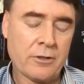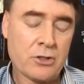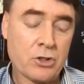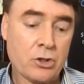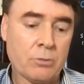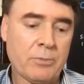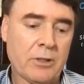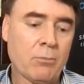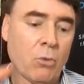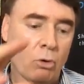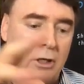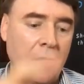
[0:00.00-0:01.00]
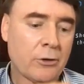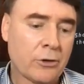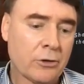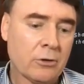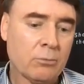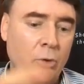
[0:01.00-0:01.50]
should be more
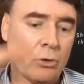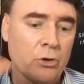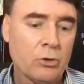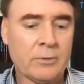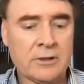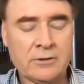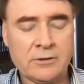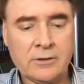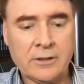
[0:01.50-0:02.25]
local, more human.